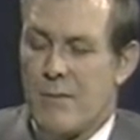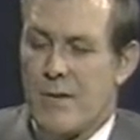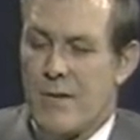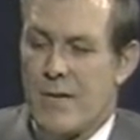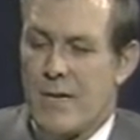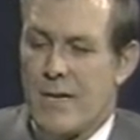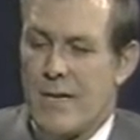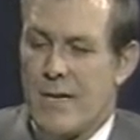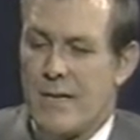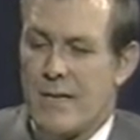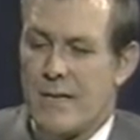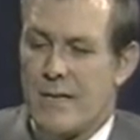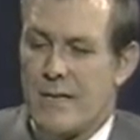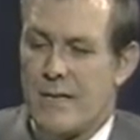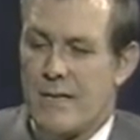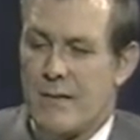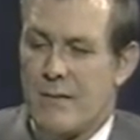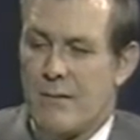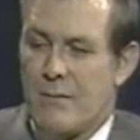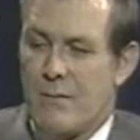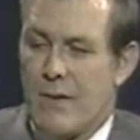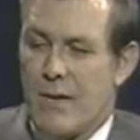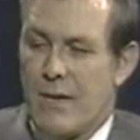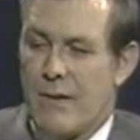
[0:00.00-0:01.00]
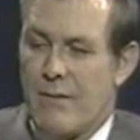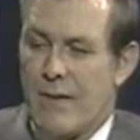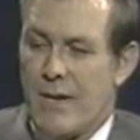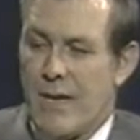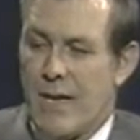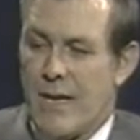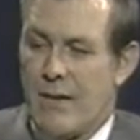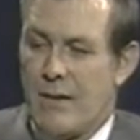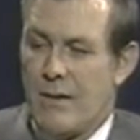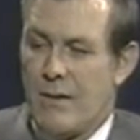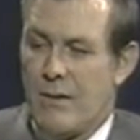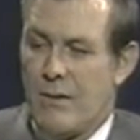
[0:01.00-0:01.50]
mind is that we have
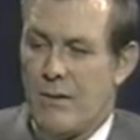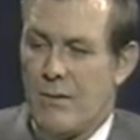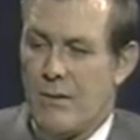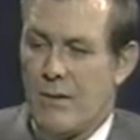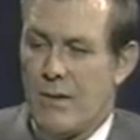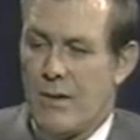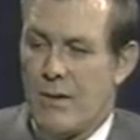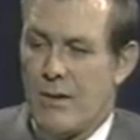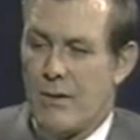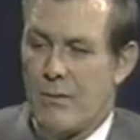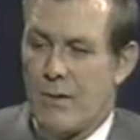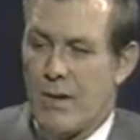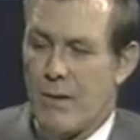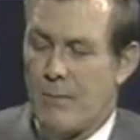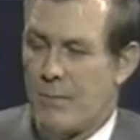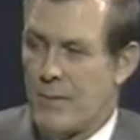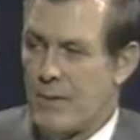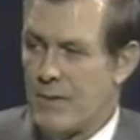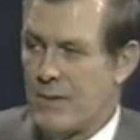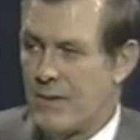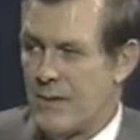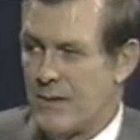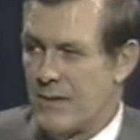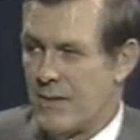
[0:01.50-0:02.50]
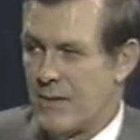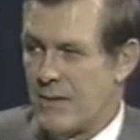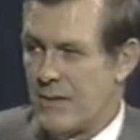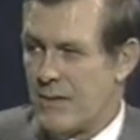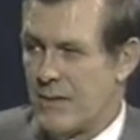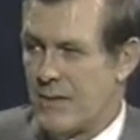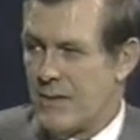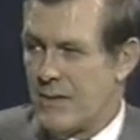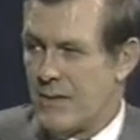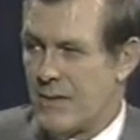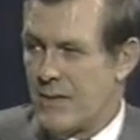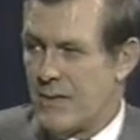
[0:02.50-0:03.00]
had nuclear weapons
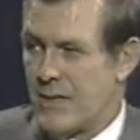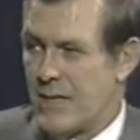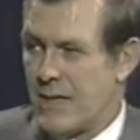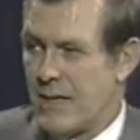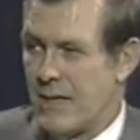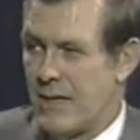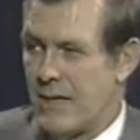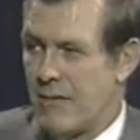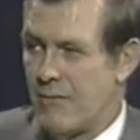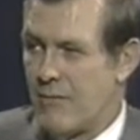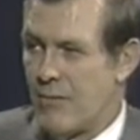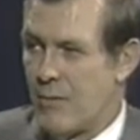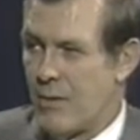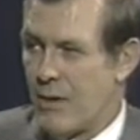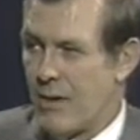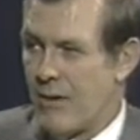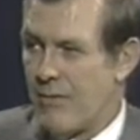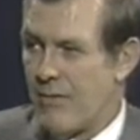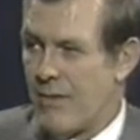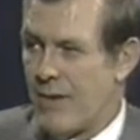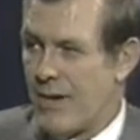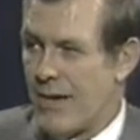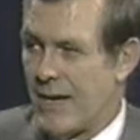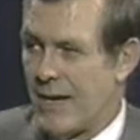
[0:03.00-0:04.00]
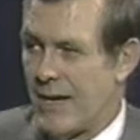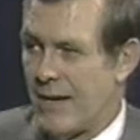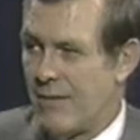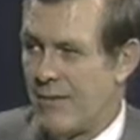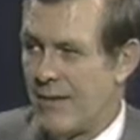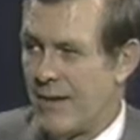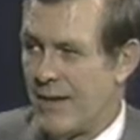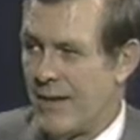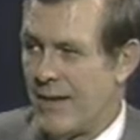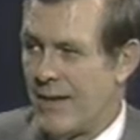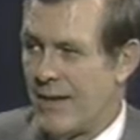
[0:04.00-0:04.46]
since 1945,